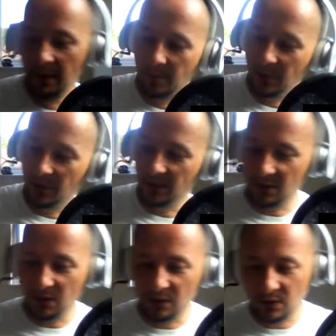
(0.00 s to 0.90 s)
because they're
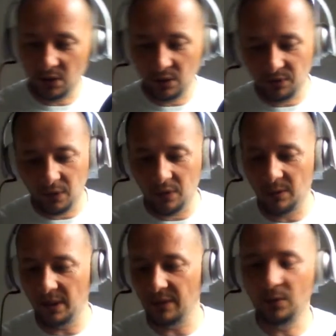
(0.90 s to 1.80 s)
too far
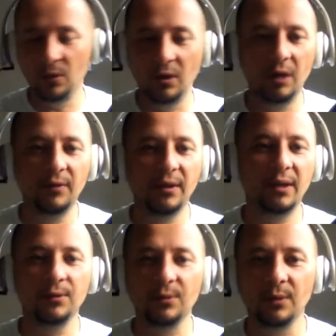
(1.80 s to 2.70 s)
away, 4.5
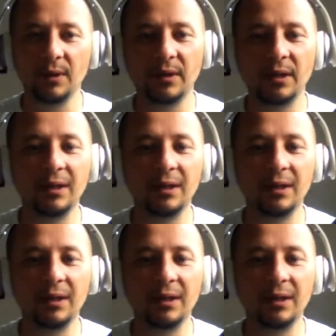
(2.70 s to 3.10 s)
hours or whatever.